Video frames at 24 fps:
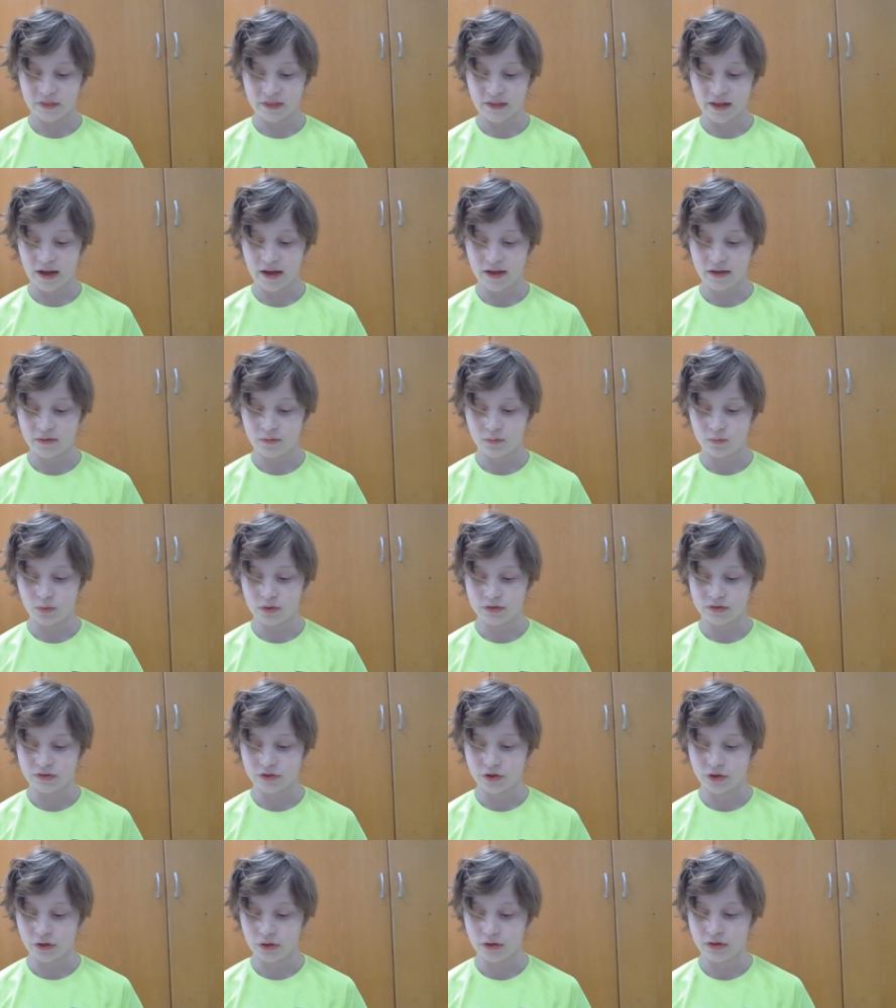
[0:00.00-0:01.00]
that
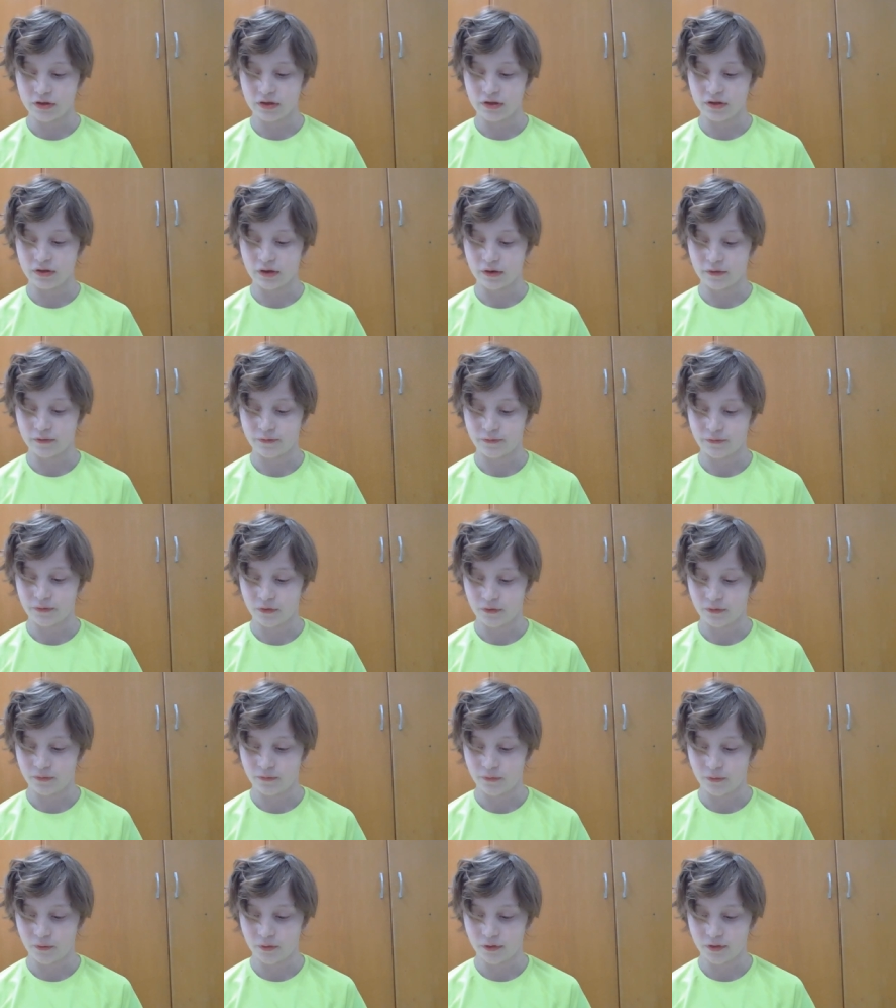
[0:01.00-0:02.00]
was good enough for
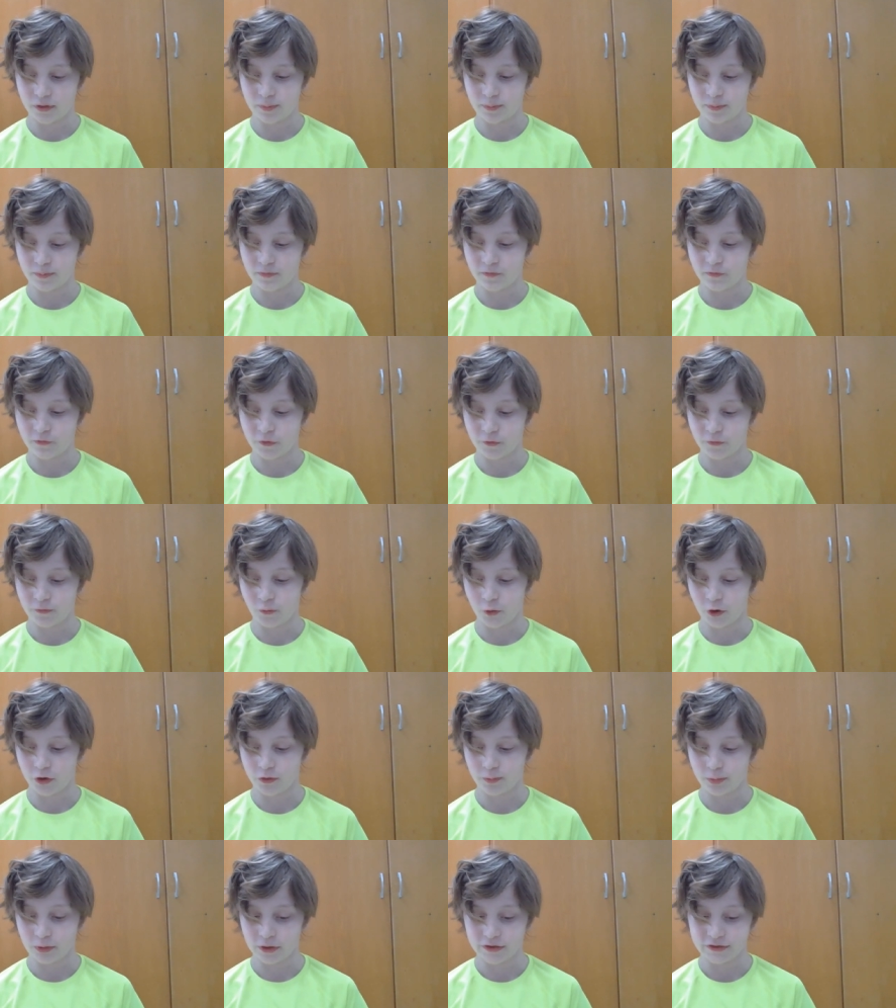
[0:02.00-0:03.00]
fourth for
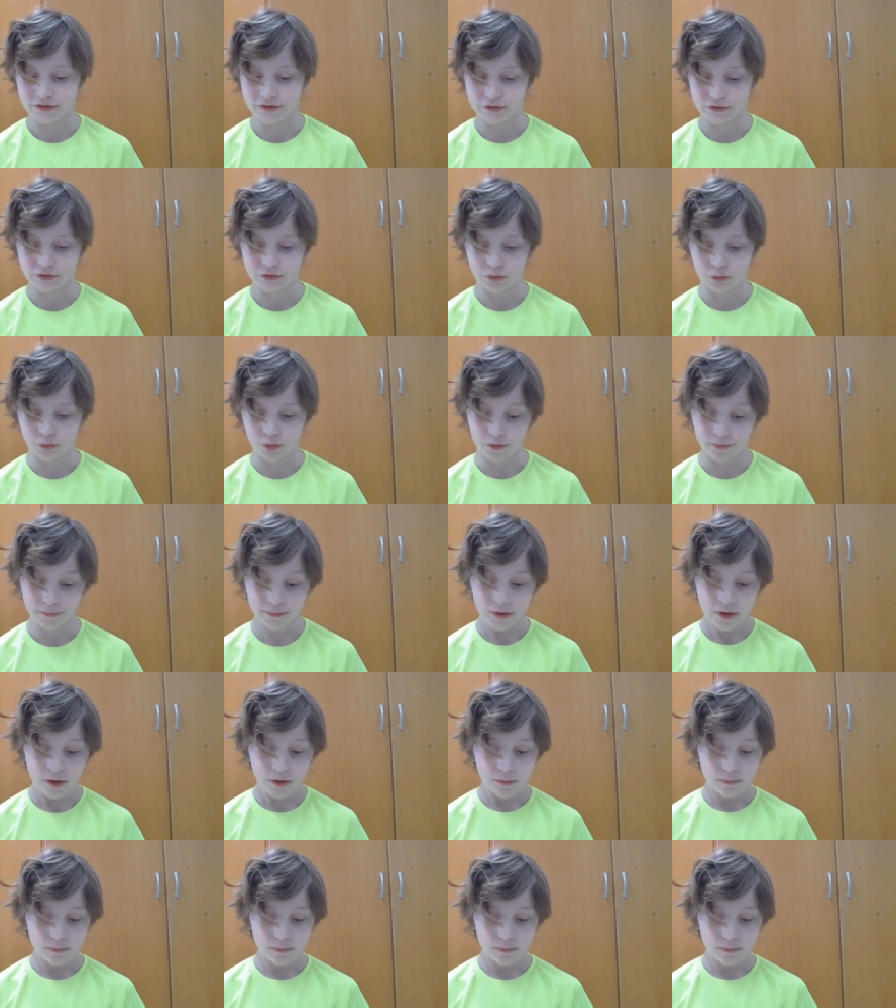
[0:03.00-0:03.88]
fourth place in scoring